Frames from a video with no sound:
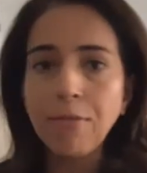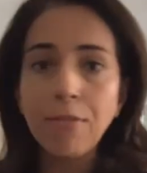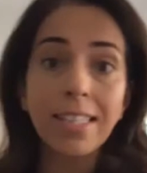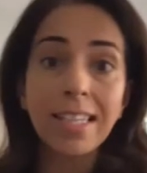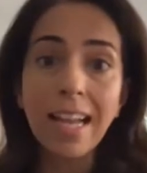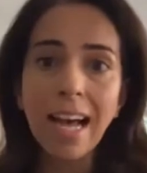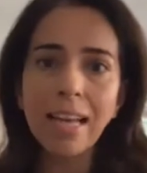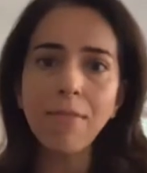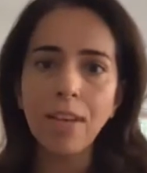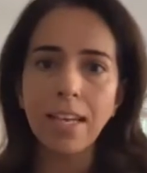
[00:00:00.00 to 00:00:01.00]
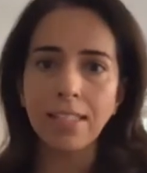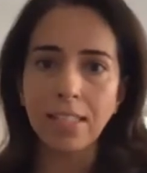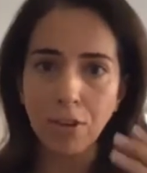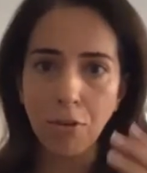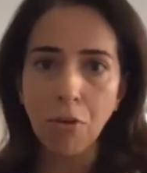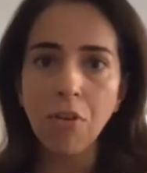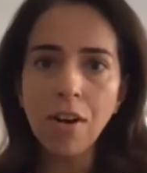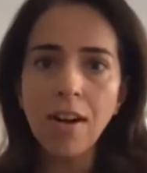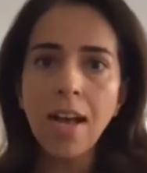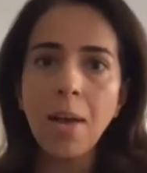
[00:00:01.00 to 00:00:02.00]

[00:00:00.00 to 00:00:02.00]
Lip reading: Yes, live is the core,